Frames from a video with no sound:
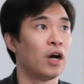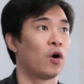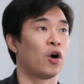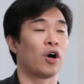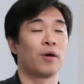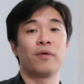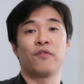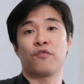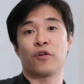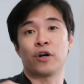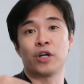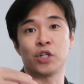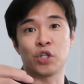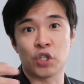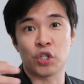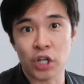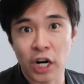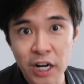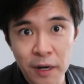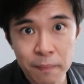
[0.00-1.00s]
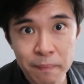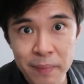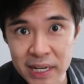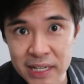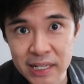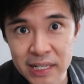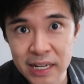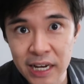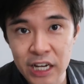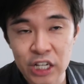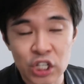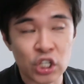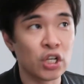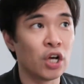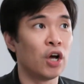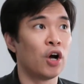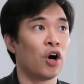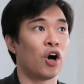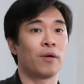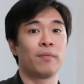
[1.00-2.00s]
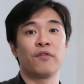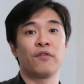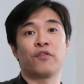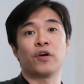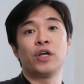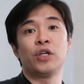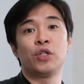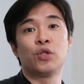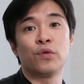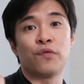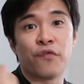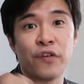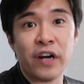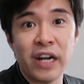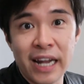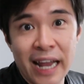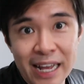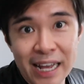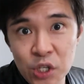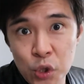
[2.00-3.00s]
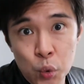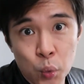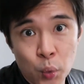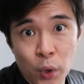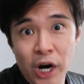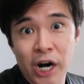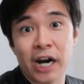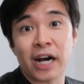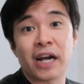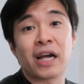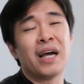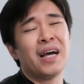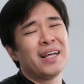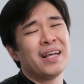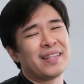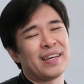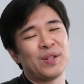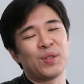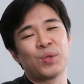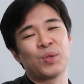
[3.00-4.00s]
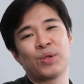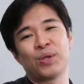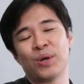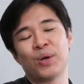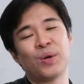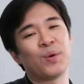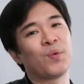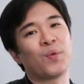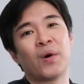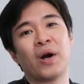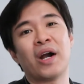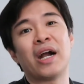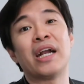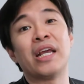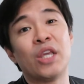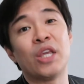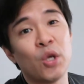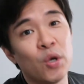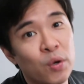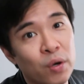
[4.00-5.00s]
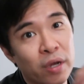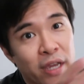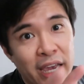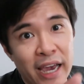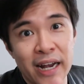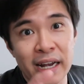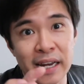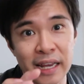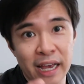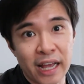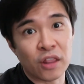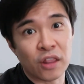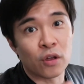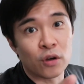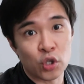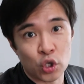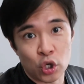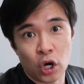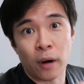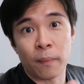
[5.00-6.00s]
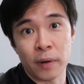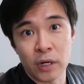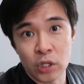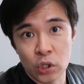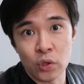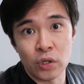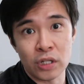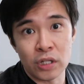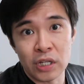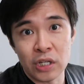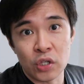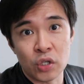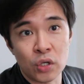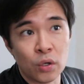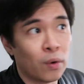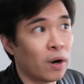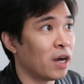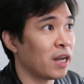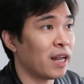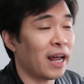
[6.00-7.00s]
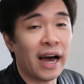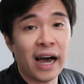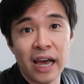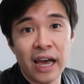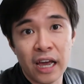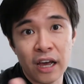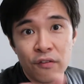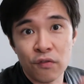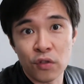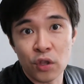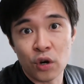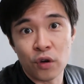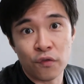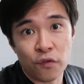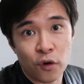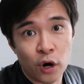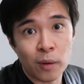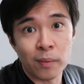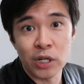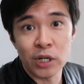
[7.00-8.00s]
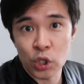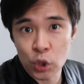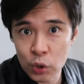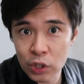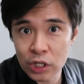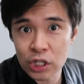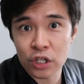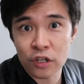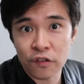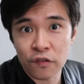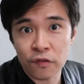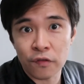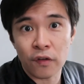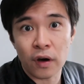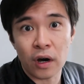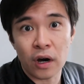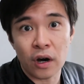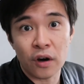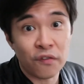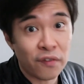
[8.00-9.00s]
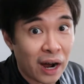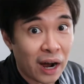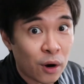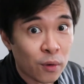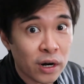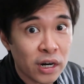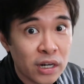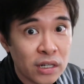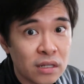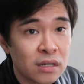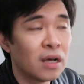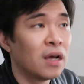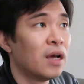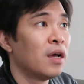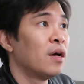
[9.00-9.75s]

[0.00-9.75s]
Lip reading: or before you start a business, or before you do freelance work, then don't worry, you can get those opportunities you want. I have known former students of ours,